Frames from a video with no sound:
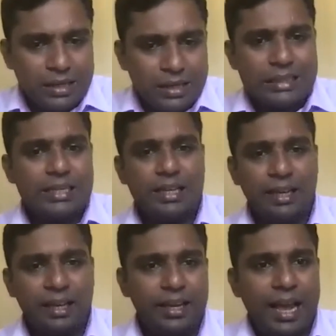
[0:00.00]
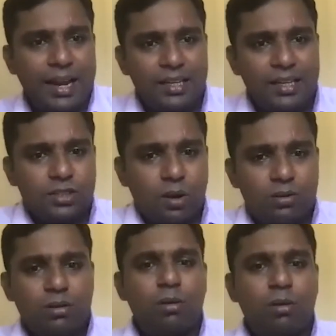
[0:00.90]
early and it's
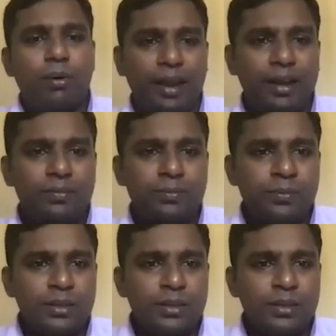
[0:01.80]
ongoing.